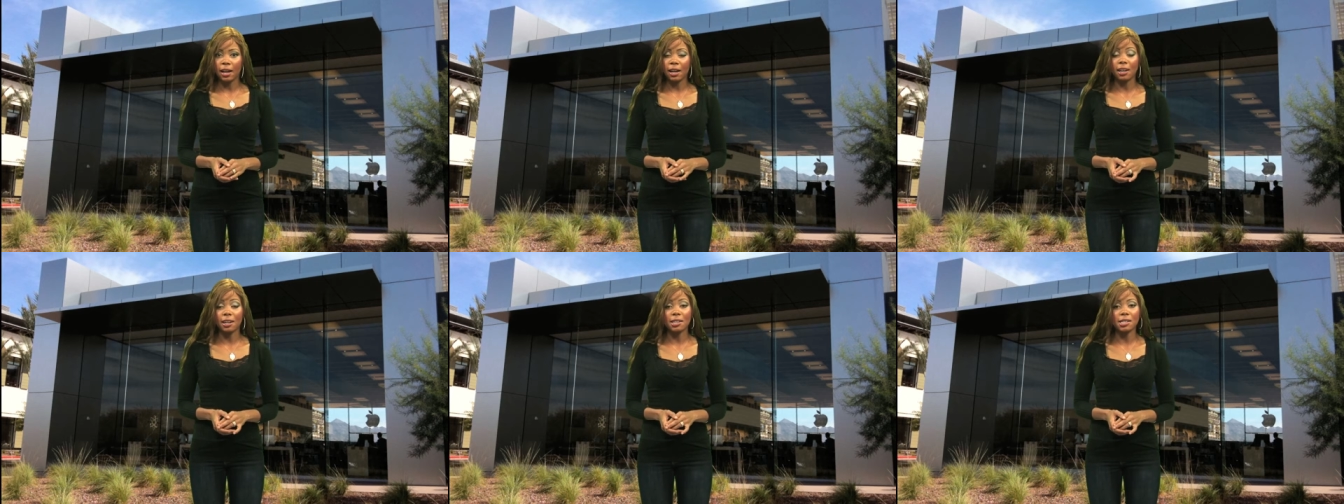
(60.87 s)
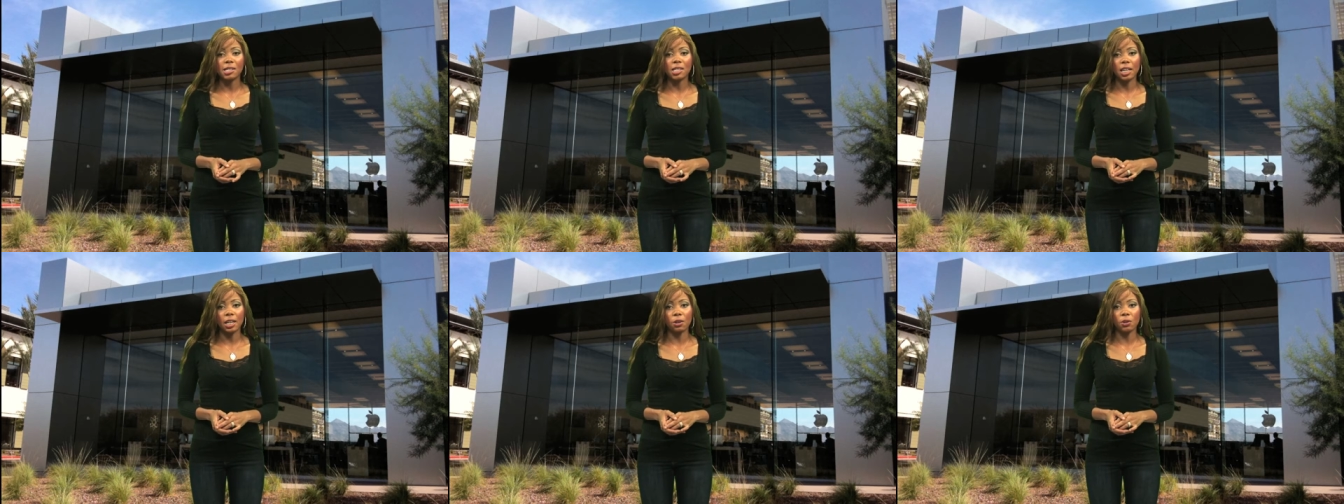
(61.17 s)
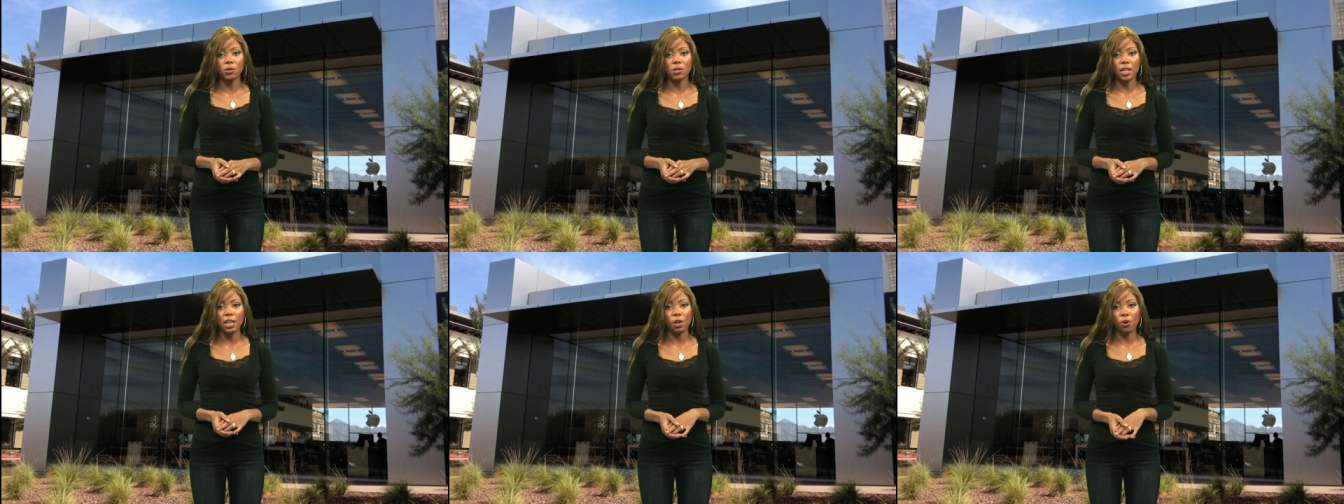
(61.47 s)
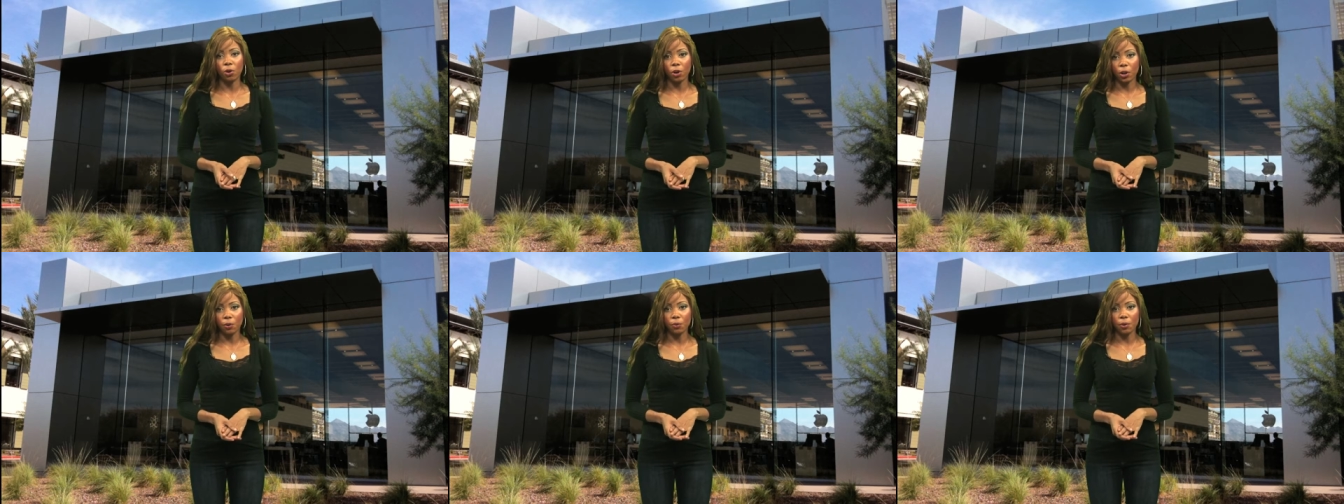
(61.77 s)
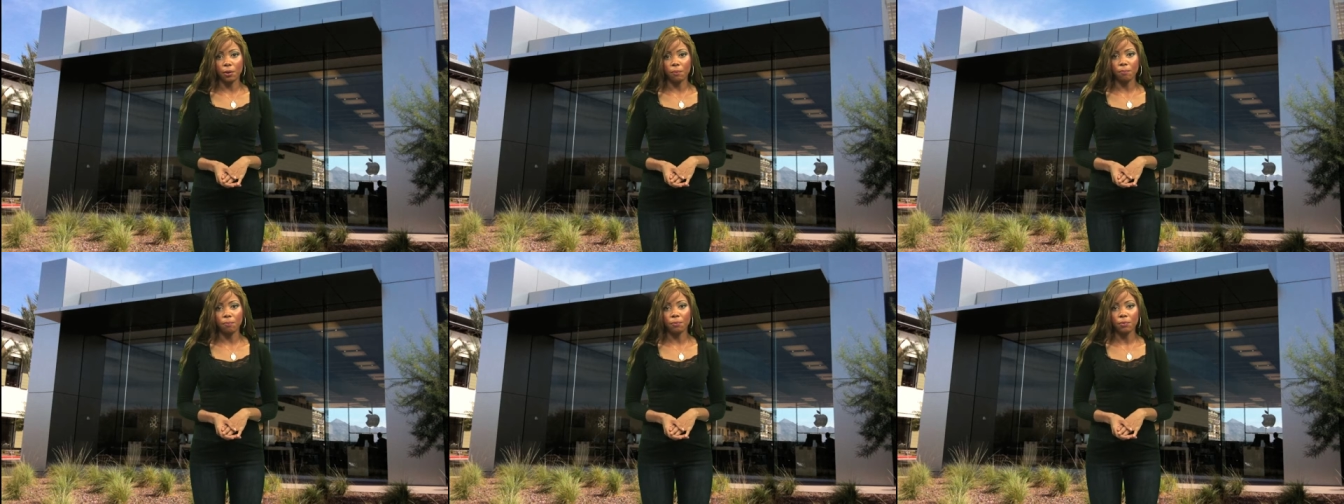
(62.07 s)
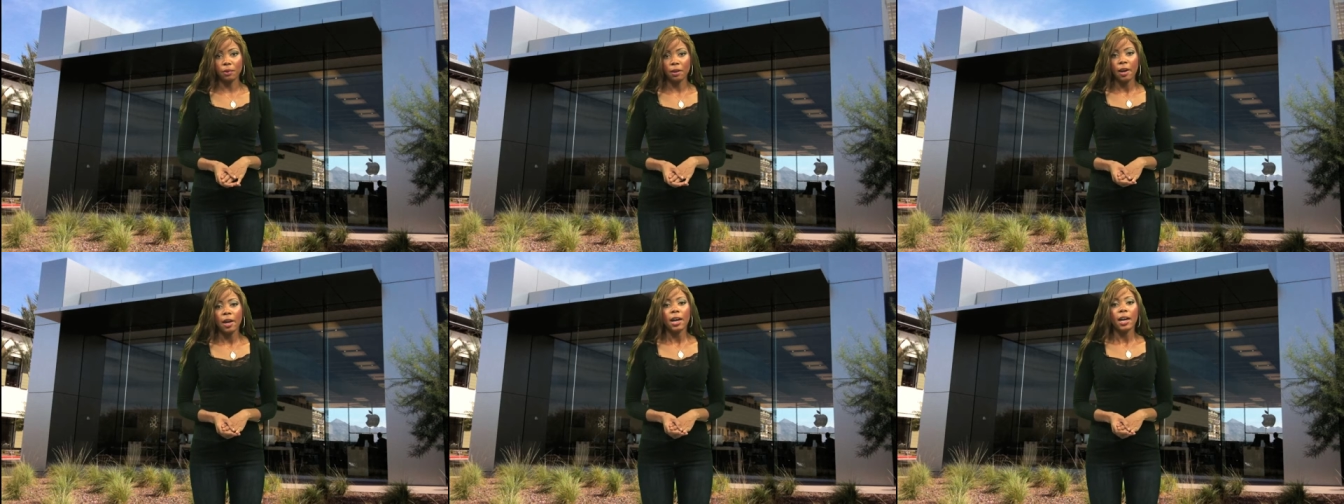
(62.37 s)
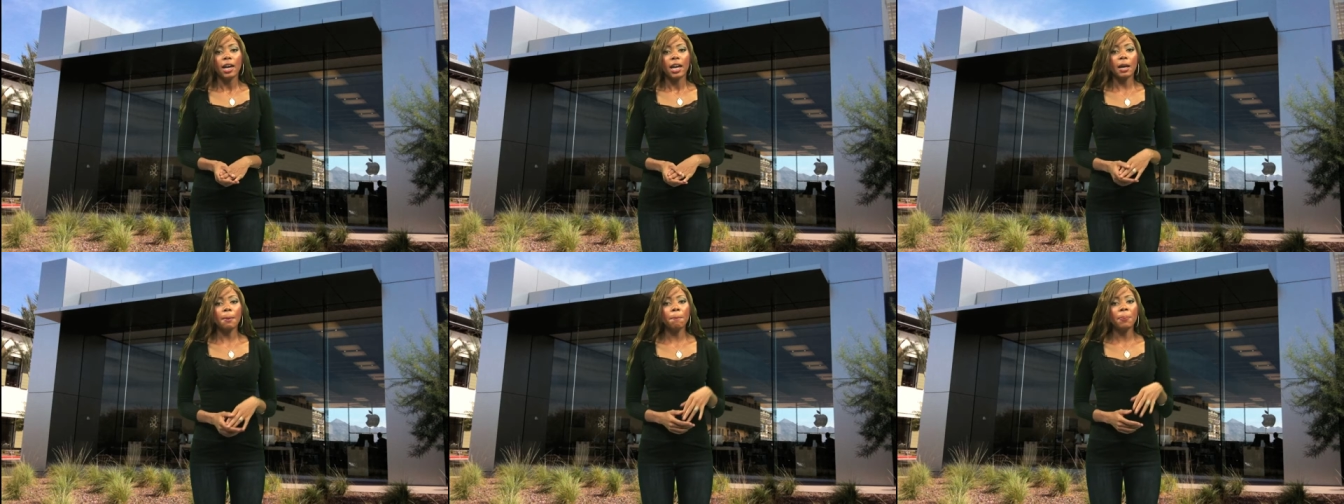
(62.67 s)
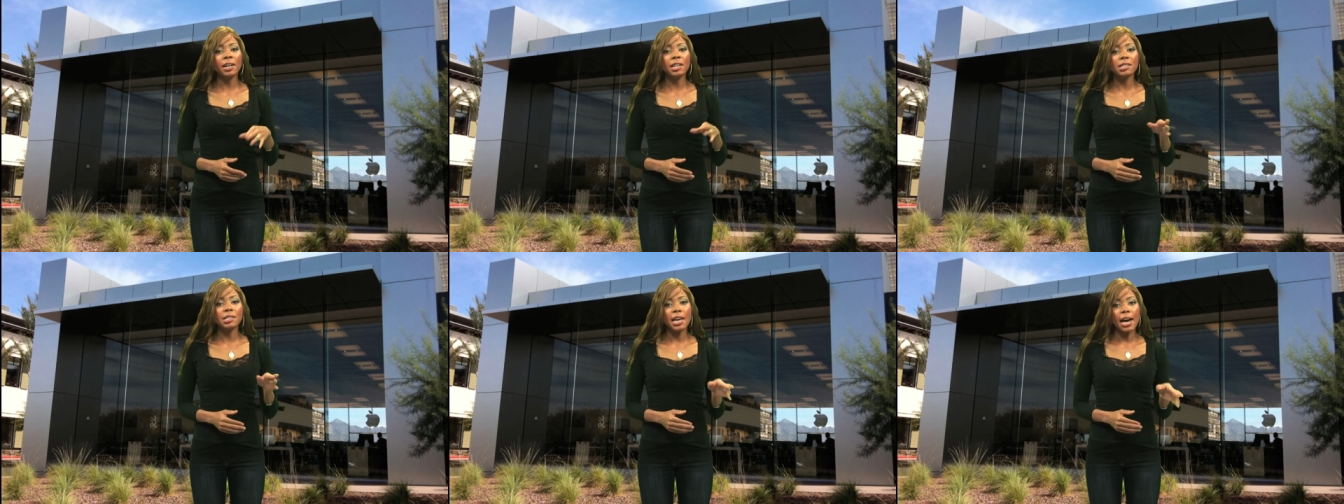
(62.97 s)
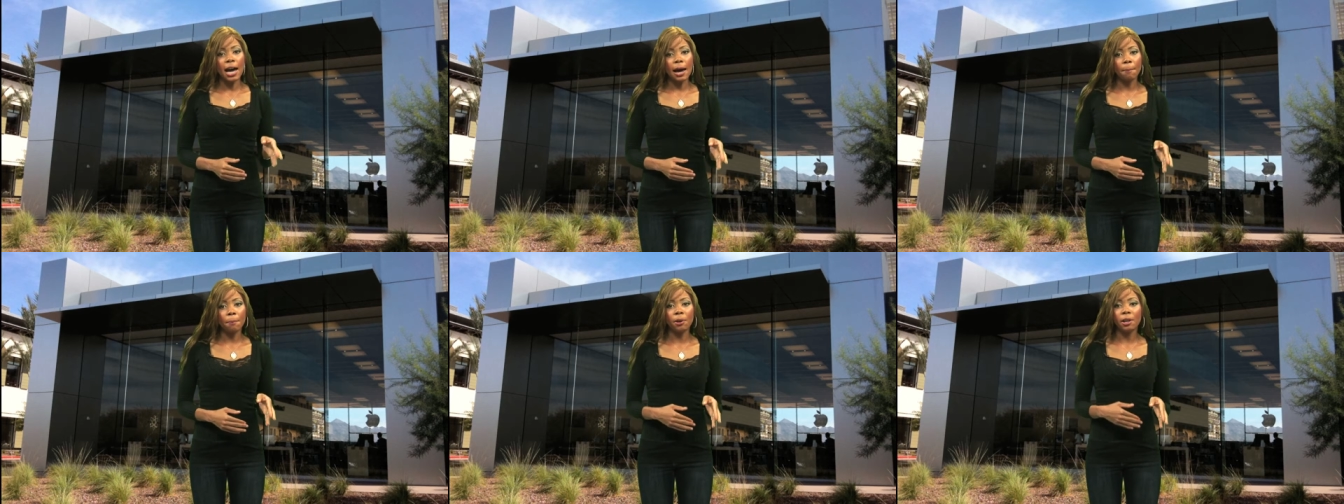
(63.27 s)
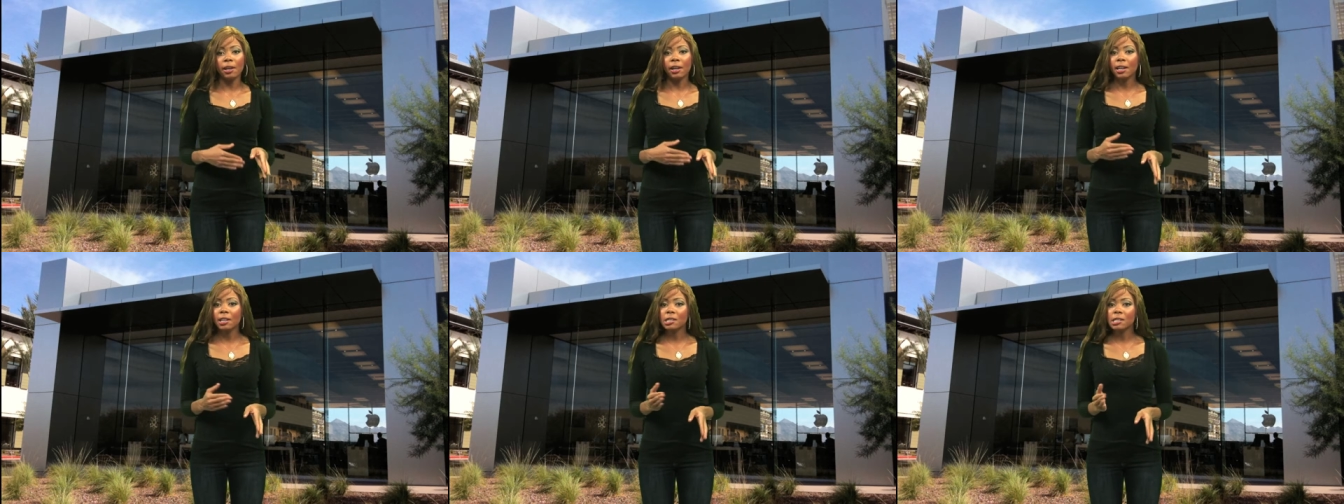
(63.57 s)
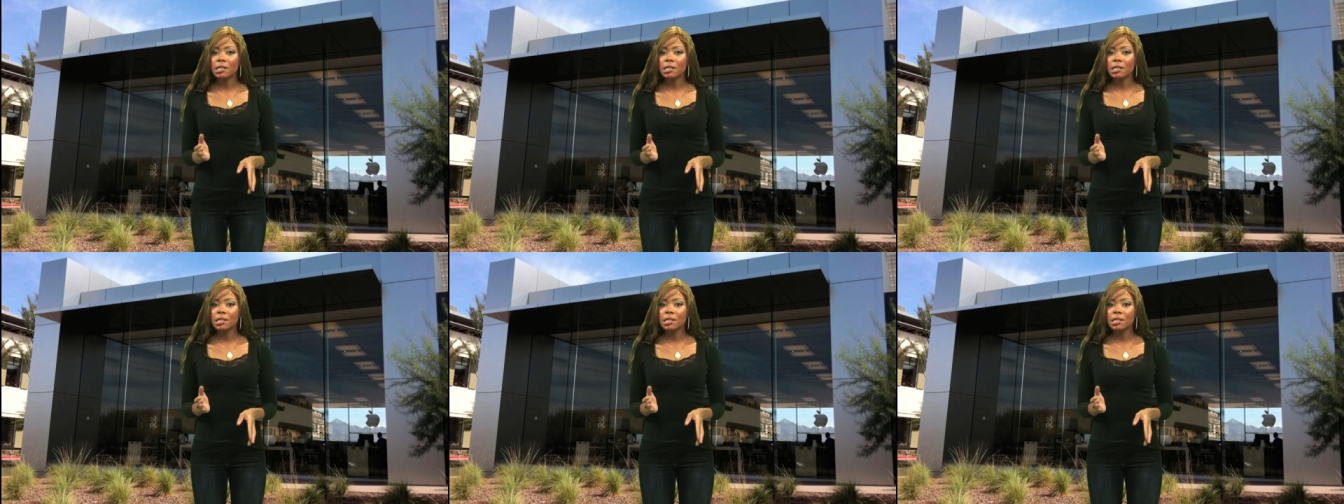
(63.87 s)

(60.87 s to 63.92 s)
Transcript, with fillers: in a San Jose courtroom. It pits Apple against